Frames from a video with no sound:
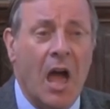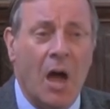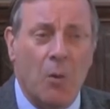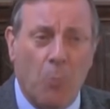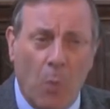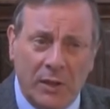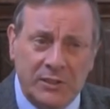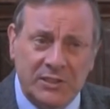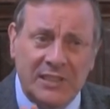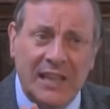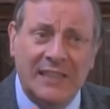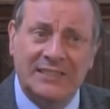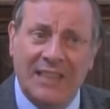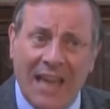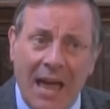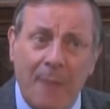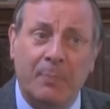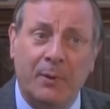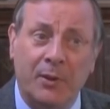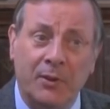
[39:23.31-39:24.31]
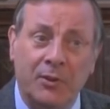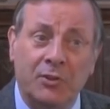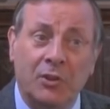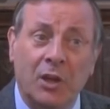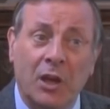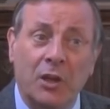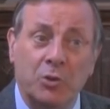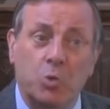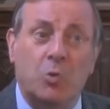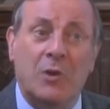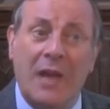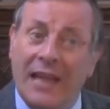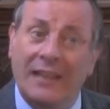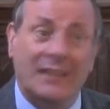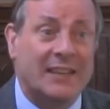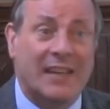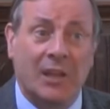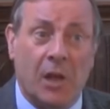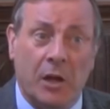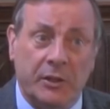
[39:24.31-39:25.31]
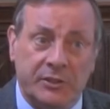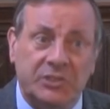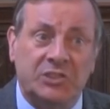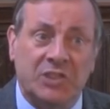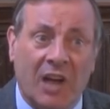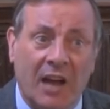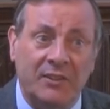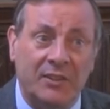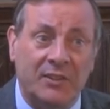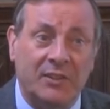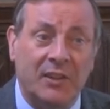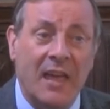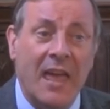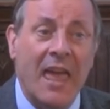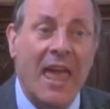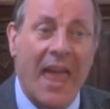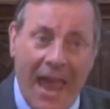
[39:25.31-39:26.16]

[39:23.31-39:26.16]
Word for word: And once that's happened, you can't get outside it.